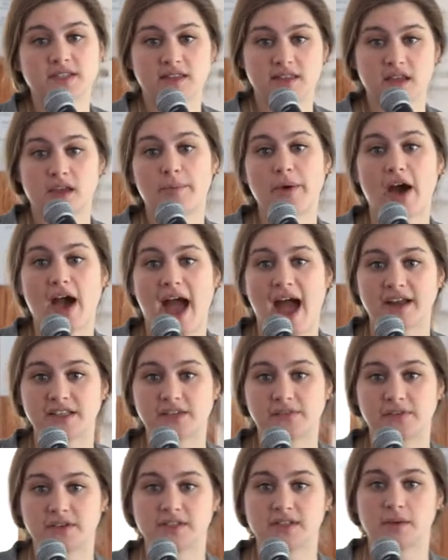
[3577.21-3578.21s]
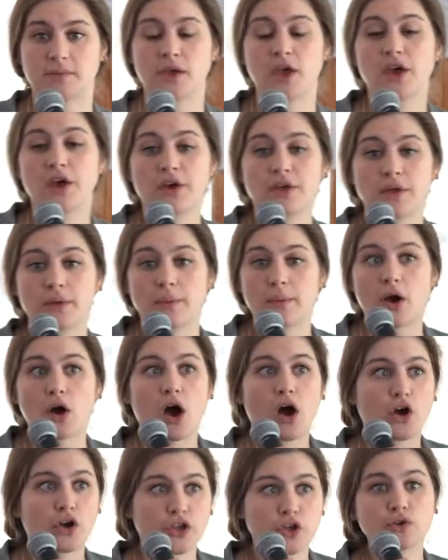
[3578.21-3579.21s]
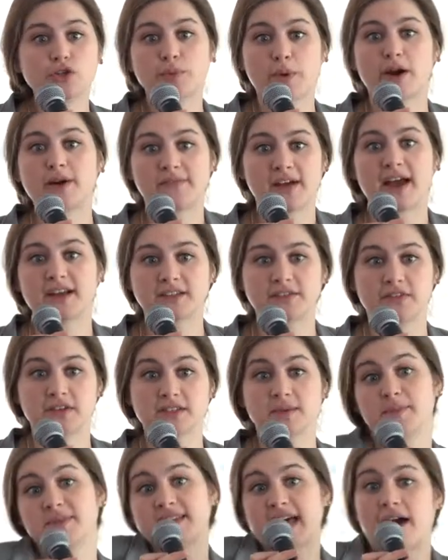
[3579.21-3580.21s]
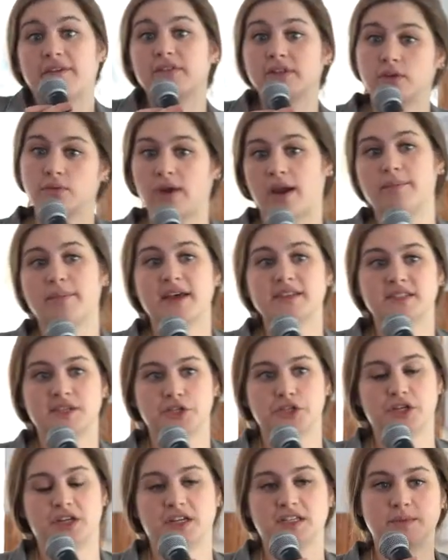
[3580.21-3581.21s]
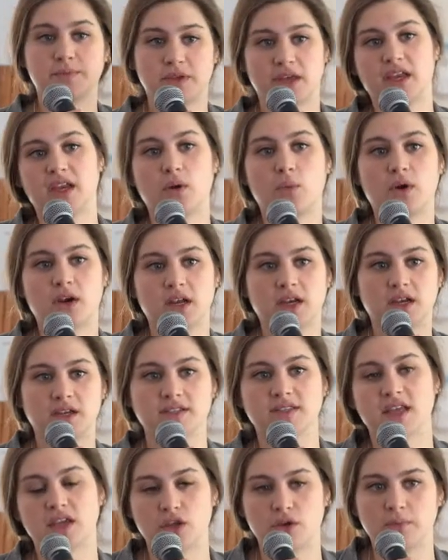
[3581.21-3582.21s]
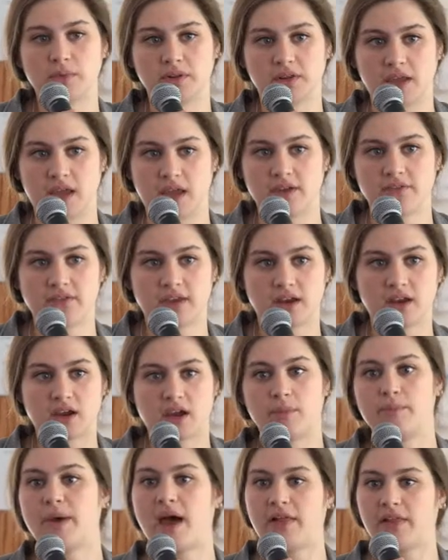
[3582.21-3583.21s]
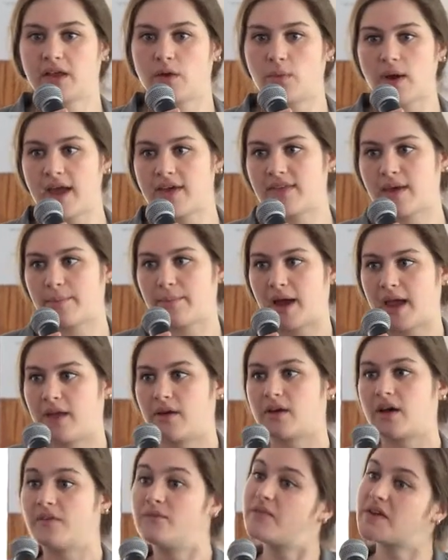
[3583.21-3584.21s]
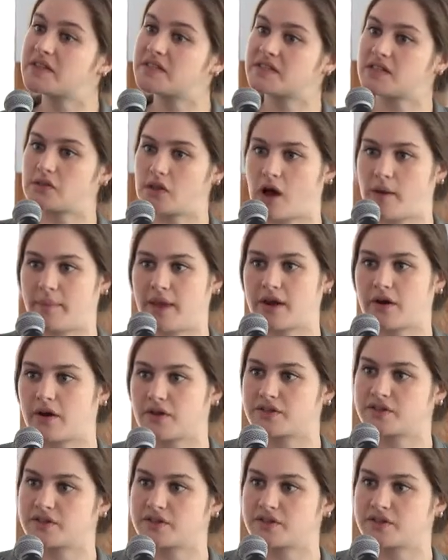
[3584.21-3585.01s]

and think about activism, a huge part of activism is having the right message and explaining what it is that you believe in a compelling way that might convince a lawmaker